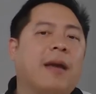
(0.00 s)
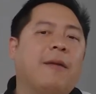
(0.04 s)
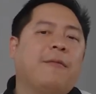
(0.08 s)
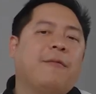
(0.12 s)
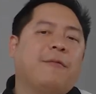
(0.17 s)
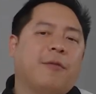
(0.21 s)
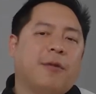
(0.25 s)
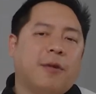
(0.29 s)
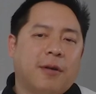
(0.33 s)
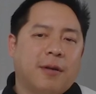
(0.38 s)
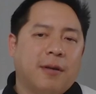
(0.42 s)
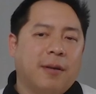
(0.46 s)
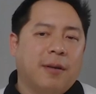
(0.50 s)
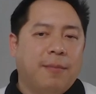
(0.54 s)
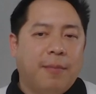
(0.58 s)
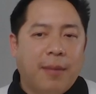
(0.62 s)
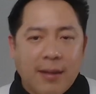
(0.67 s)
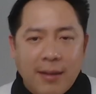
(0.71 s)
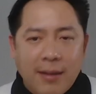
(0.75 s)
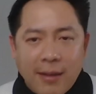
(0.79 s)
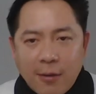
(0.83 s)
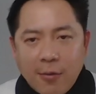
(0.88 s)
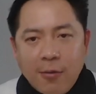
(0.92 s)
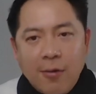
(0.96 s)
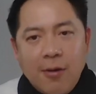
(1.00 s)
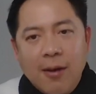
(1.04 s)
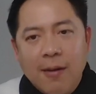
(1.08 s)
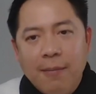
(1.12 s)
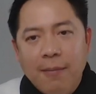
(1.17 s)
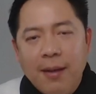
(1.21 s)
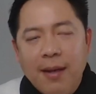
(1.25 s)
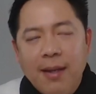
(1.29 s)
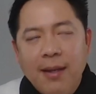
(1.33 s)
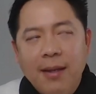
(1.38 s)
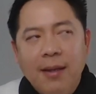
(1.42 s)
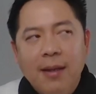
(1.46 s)
time for the money to come
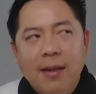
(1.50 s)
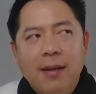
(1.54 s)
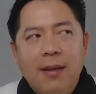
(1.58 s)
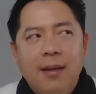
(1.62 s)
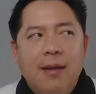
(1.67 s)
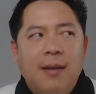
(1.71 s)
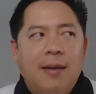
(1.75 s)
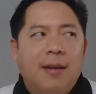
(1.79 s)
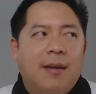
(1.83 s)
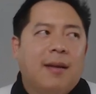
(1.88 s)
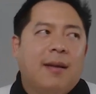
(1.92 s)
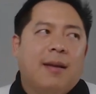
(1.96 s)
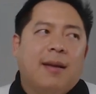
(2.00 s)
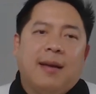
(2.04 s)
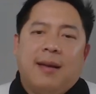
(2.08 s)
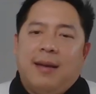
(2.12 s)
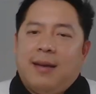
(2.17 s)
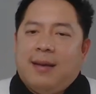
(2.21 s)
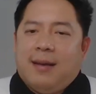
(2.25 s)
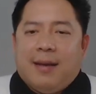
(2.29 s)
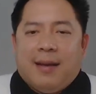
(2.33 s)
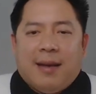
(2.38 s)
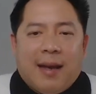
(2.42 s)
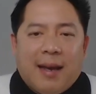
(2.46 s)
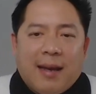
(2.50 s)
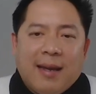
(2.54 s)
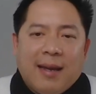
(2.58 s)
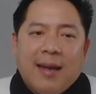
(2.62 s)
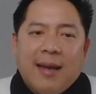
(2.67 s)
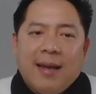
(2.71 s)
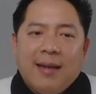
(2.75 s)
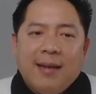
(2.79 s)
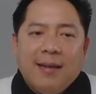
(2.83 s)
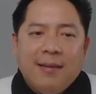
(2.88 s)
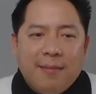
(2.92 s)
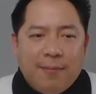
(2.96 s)
in.
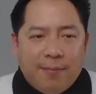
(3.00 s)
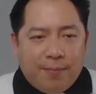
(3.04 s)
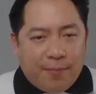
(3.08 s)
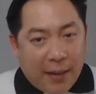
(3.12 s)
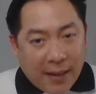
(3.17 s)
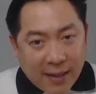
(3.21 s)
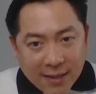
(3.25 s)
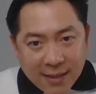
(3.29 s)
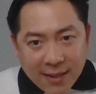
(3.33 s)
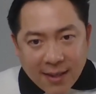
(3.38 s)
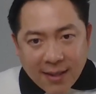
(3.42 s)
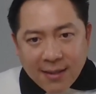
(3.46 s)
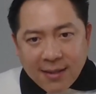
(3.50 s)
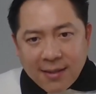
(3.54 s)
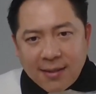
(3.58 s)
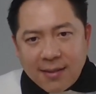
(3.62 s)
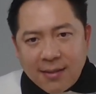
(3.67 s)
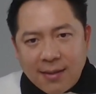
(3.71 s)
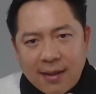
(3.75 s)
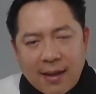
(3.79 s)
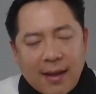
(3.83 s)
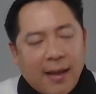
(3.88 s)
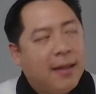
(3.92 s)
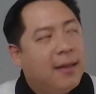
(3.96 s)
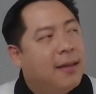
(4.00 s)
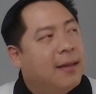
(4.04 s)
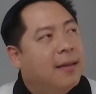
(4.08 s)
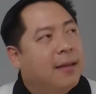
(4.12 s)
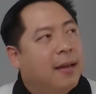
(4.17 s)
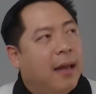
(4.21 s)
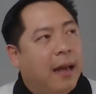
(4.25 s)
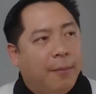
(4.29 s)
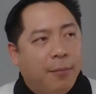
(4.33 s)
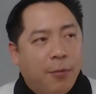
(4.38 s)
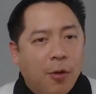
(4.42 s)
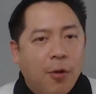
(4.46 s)
Again, patience. And
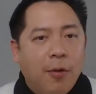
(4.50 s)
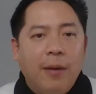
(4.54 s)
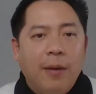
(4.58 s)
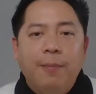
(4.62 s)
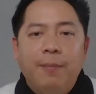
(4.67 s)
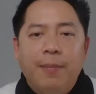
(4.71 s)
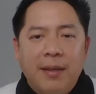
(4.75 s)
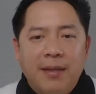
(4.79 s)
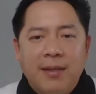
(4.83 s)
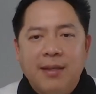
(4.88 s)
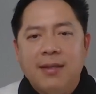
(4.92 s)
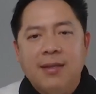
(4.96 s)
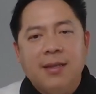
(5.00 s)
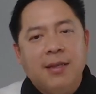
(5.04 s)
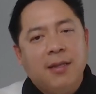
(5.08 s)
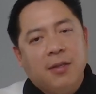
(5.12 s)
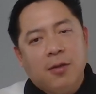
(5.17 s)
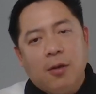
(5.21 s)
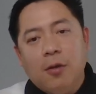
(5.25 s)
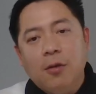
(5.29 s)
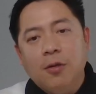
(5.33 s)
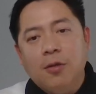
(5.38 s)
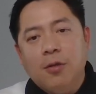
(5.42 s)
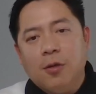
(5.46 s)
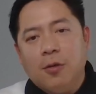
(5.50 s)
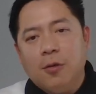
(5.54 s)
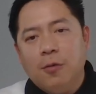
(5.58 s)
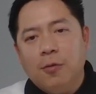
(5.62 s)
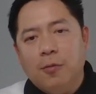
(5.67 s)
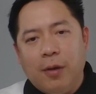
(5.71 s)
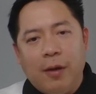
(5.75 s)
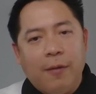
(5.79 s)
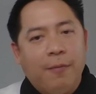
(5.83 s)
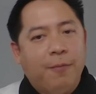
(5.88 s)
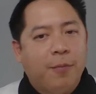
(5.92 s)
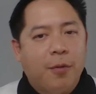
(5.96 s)
I'm doing businesses also.
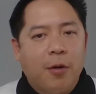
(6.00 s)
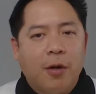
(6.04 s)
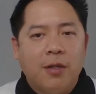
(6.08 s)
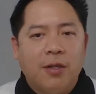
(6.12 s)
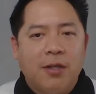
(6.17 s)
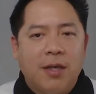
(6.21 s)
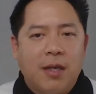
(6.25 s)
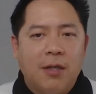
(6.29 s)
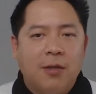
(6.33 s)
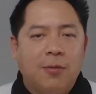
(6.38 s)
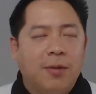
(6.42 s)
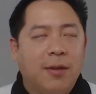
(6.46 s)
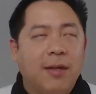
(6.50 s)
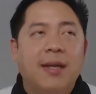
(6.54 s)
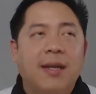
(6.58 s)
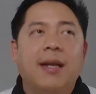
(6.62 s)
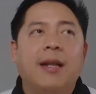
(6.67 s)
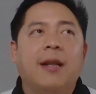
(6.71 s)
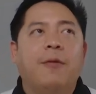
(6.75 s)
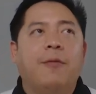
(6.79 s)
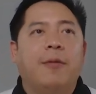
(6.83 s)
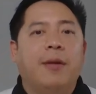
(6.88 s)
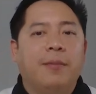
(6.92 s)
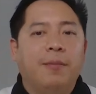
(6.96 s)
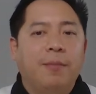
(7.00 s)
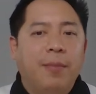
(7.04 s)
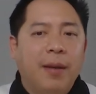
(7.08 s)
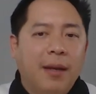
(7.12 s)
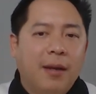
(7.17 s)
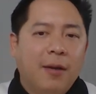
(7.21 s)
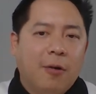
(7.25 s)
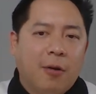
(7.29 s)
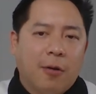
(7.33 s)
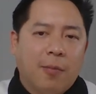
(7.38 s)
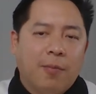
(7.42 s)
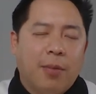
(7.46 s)
We have projects. We're dealing with big
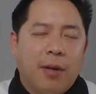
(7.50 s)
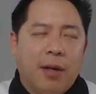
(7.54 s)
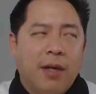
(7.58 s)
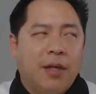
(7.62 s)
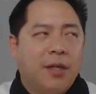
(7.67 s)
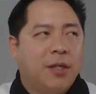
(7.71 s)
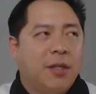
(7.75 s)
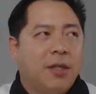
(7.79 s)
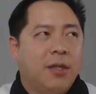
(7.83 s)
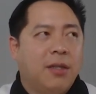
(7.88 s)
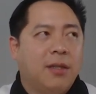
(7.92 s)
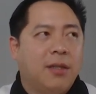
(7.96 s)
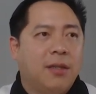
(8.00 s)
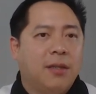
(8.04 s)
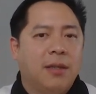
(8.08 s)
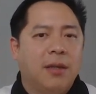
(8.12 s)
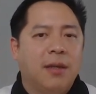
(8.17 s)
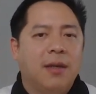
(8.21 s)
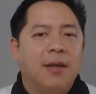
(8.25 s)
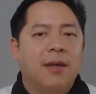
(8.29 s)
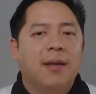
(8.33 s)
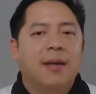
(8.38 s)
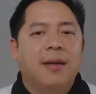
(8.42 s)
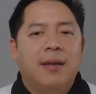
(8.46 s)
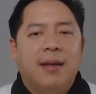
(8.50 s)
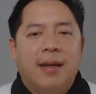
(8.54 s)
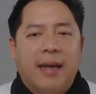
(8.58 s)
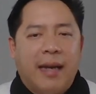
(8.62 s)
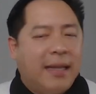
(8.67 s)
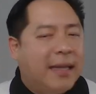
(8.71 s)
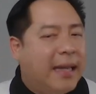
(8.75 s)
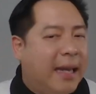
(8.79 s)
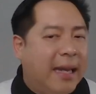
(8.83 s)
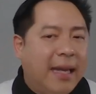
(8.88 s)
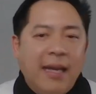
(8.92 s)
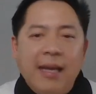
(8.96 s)
corporations. And
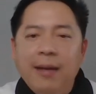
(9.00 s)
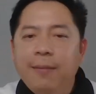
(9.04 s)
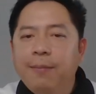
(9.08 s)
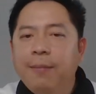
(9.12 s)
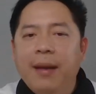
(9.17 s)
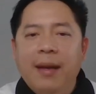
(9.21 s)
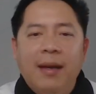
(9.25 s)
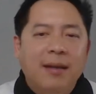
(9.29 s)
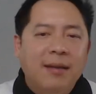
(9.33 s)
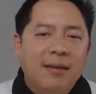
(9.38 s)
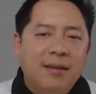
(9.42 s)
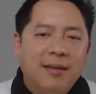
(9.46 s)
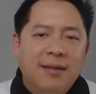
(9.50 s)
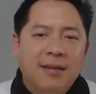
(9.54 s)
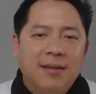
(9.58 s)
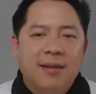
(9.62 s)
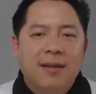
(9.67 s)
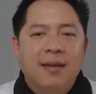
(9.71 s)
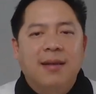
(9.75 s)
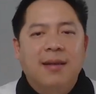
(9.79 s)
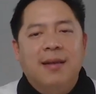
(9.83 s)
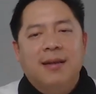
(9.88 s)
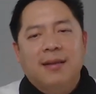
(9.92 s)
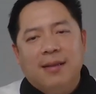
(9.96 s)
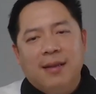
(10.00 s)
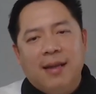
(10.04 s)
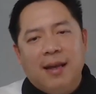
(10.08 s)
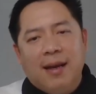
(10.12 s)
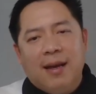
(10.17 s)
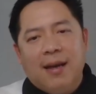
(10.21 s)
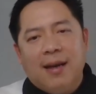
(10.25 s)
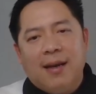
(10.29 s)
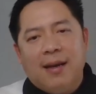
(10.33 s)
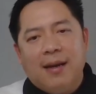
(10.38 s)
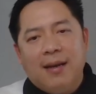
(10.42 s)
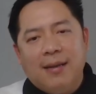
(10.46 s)
the emails,
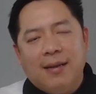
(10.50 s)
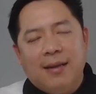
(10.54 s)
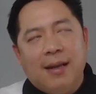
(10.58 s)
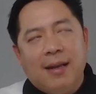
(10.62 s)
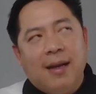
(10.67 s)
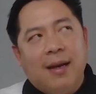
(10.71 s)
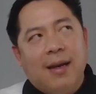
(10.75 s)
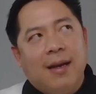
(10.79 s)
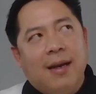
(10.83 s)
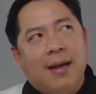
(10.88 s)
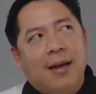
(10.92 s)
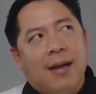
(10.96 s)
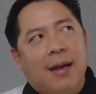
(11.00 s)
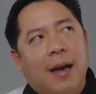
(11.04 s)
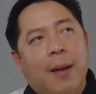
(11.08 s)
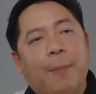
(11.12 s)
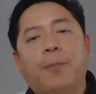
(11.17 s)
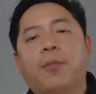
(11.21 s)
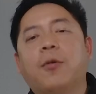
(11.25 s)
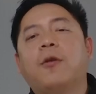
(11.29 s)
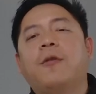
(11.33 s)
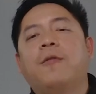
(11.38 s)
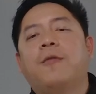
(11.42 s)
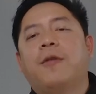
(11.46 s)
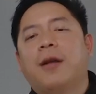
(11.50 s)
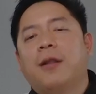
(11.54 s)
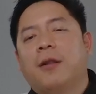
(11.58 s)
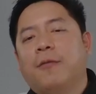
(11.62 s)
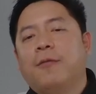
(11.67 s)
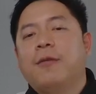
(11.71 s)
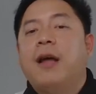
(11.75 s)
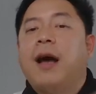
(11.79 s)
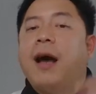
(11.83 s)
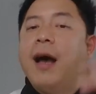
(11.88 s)
the, the approval of the